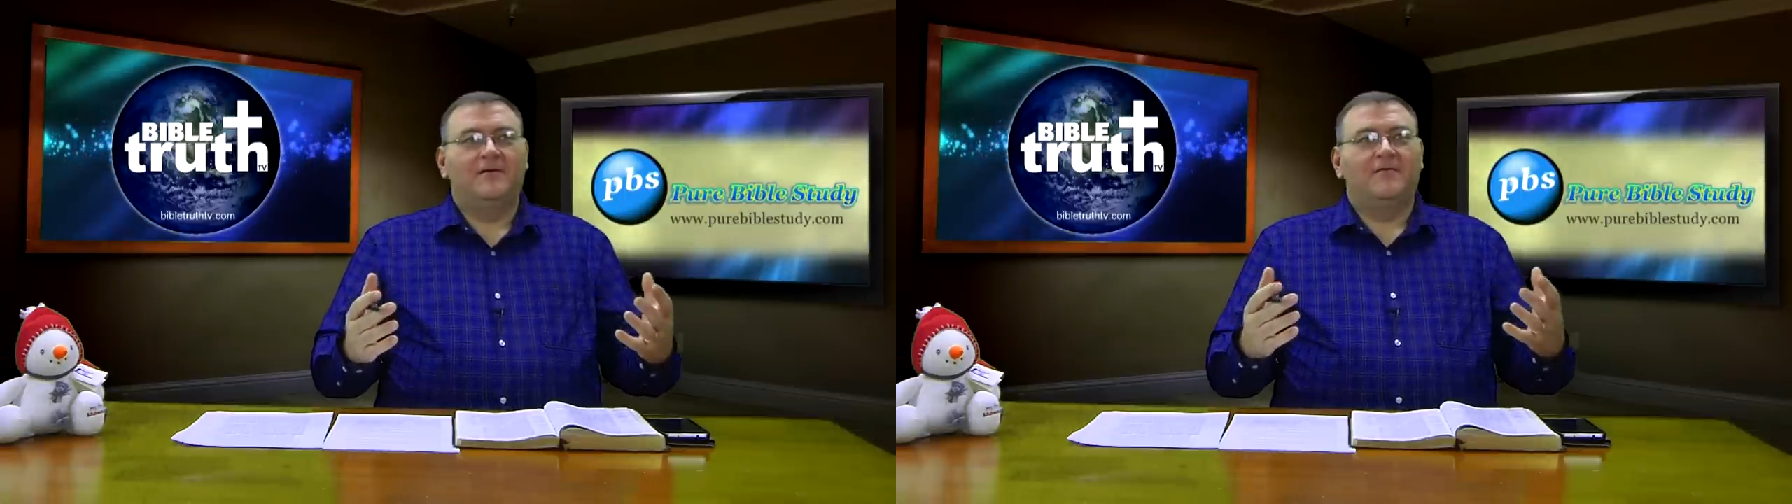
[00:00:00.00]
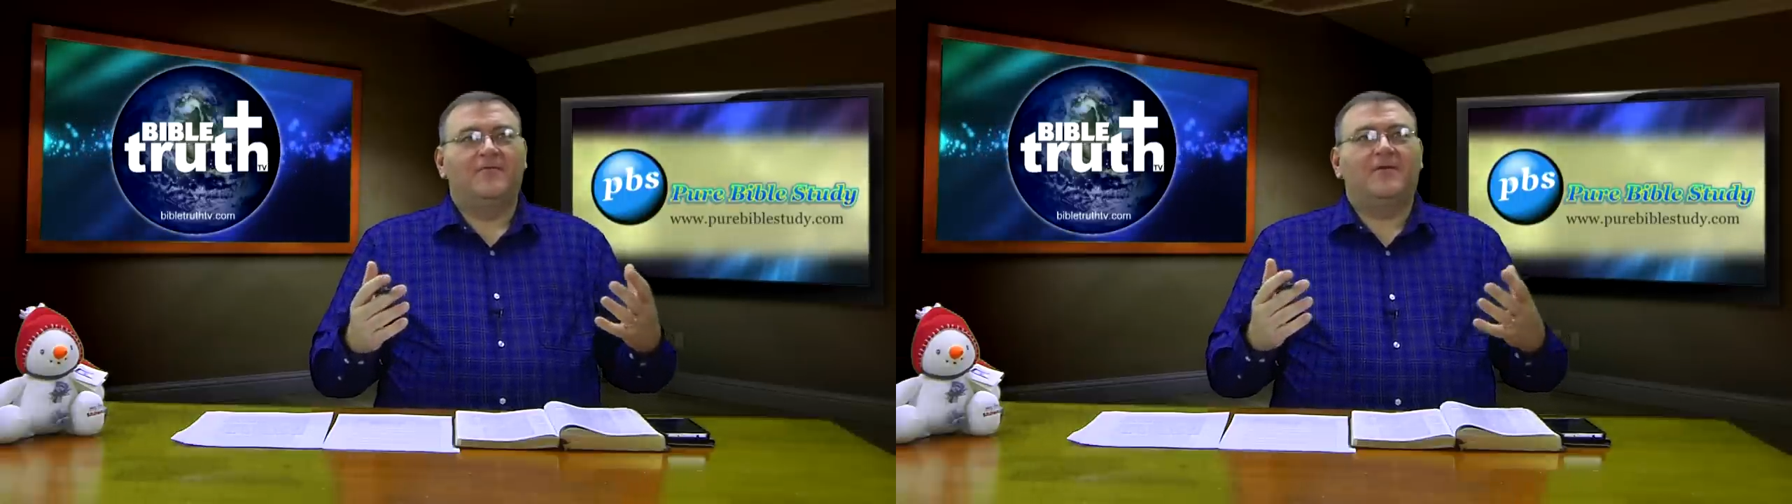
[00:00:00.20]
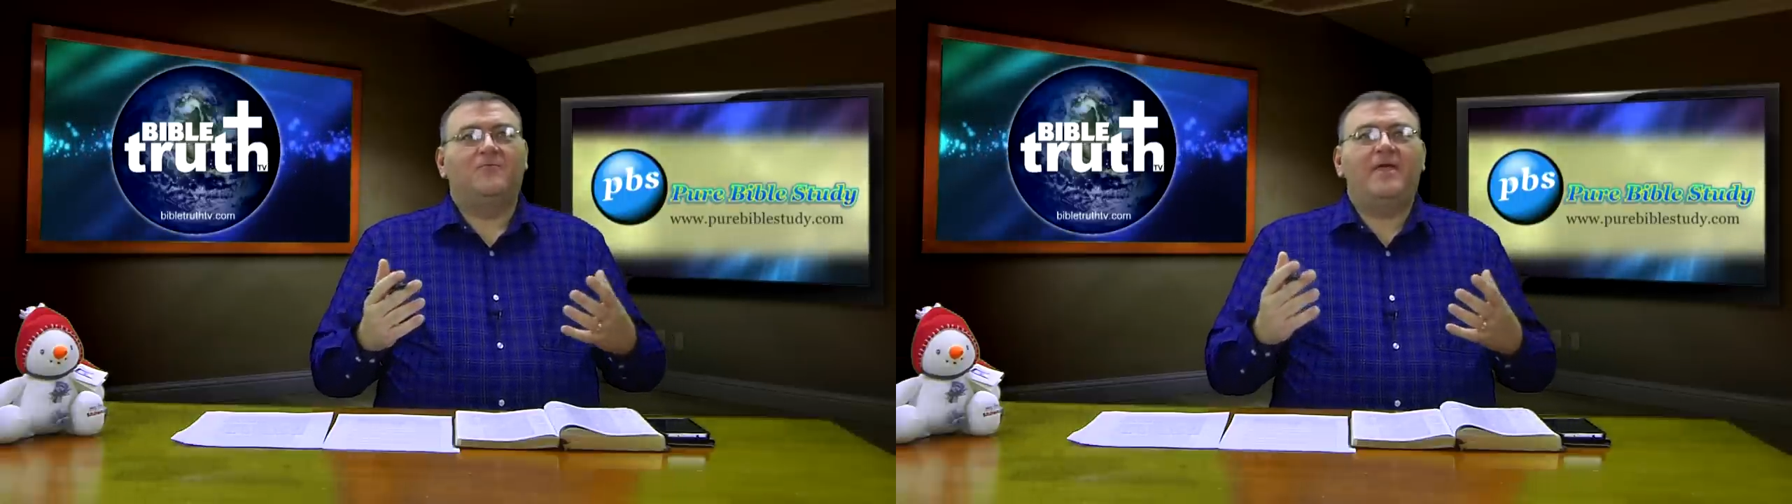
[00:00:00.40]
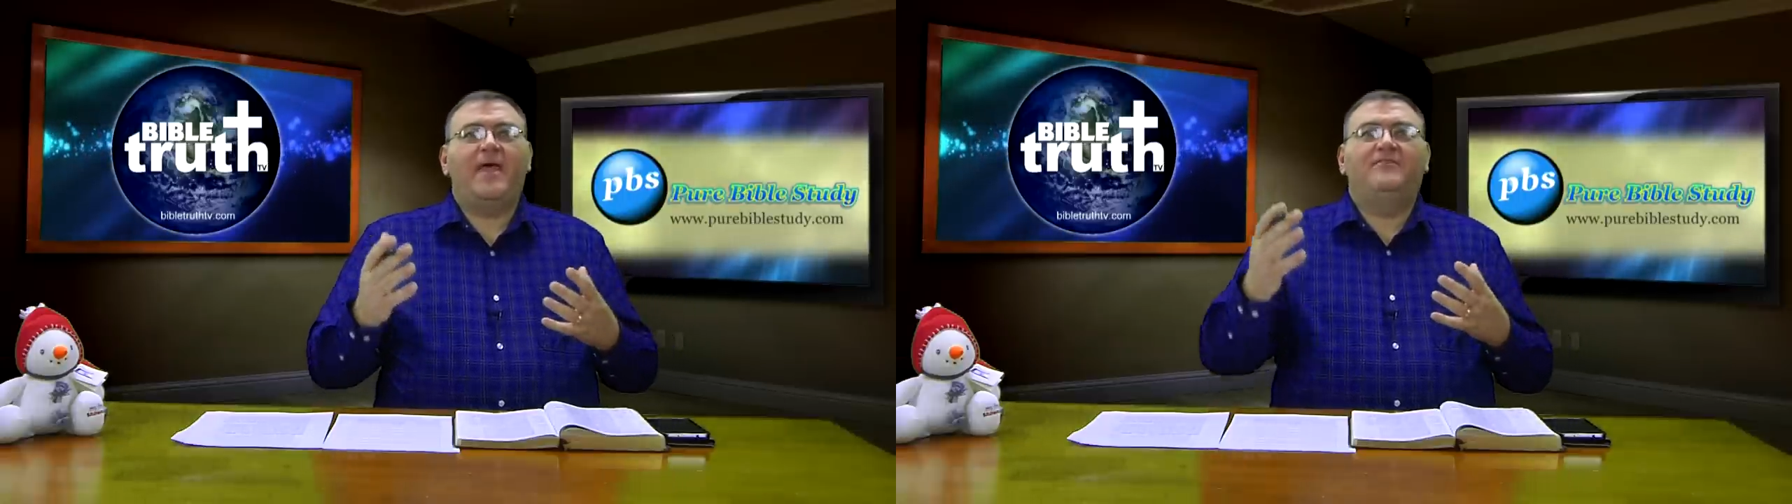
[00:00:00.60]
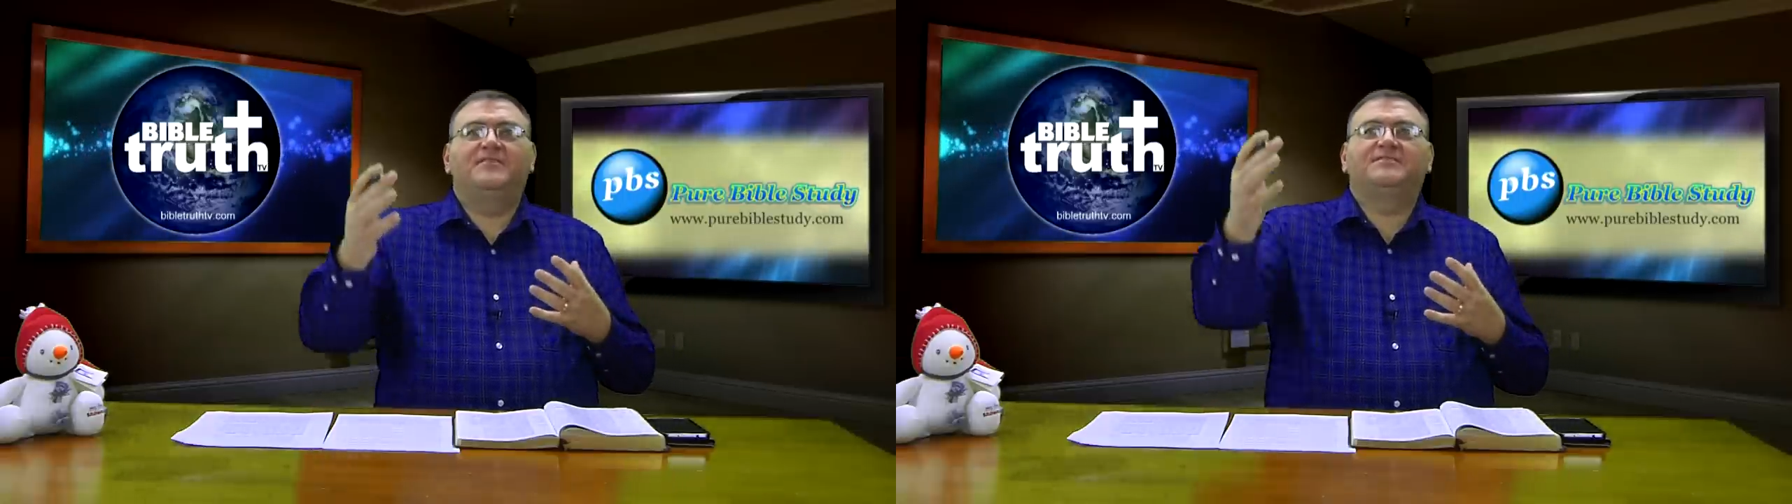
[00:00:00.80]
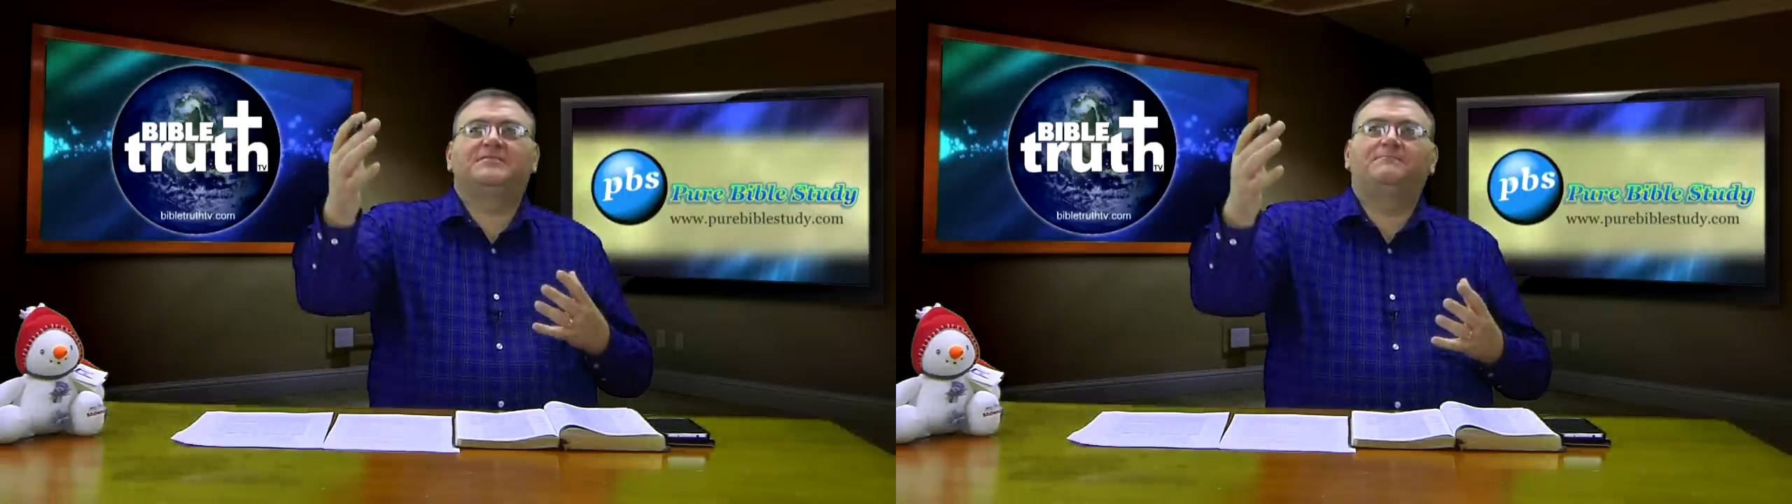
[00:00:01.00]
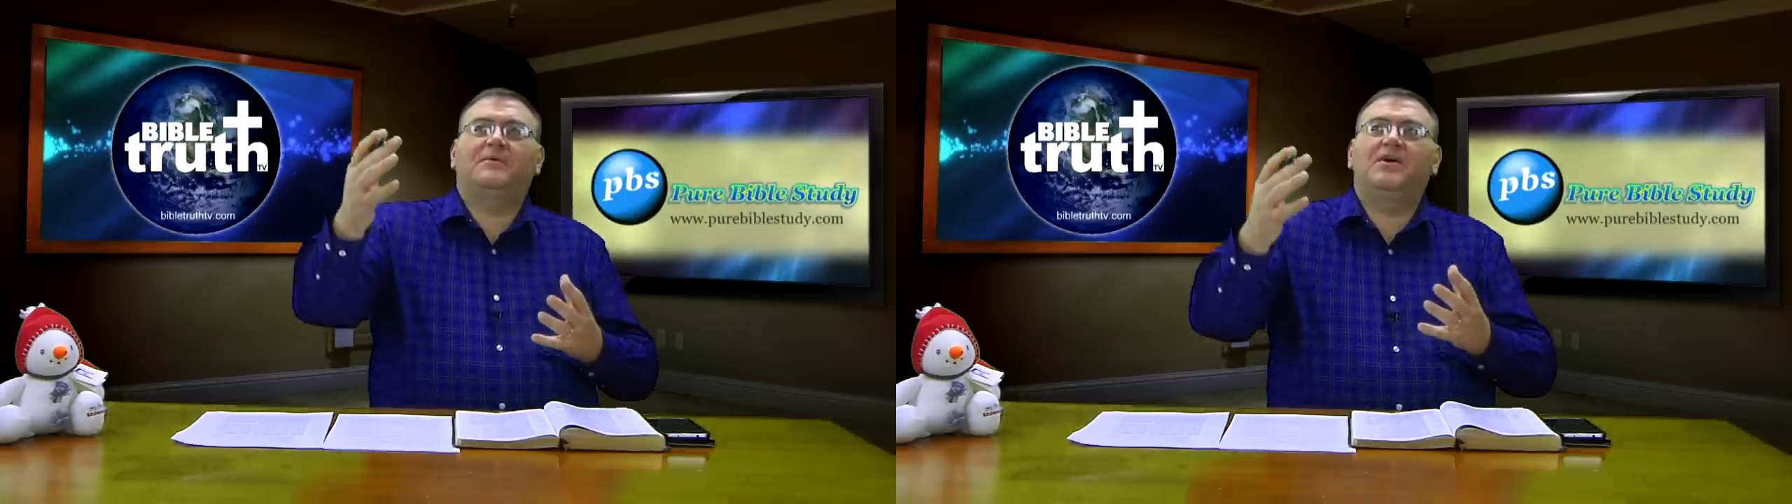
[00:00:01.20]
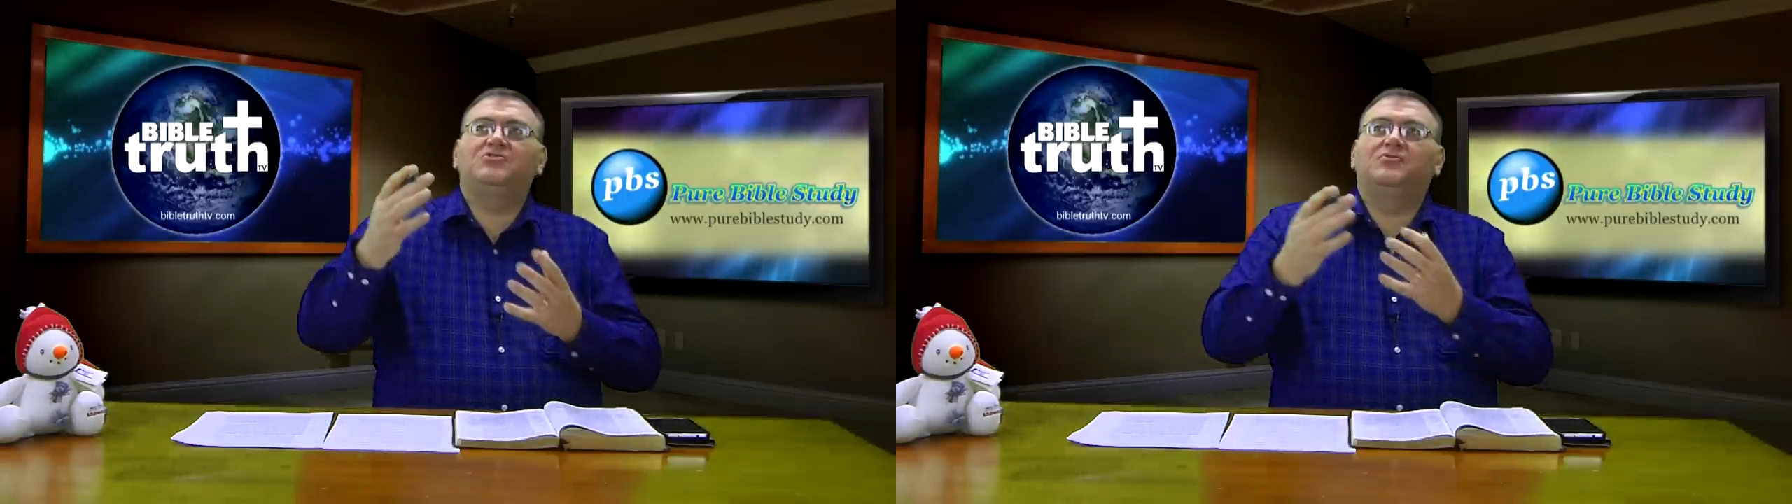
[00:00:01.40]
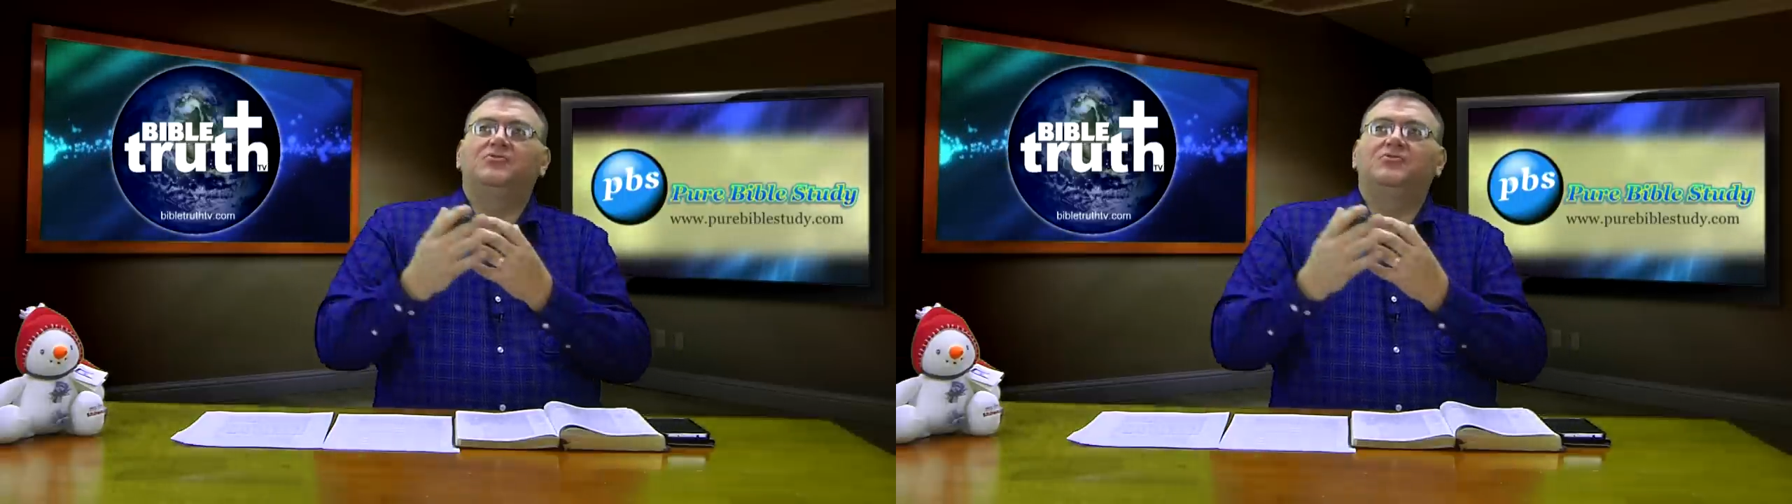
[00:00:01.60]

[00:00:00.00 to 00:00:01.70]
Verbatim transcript: then we have this special,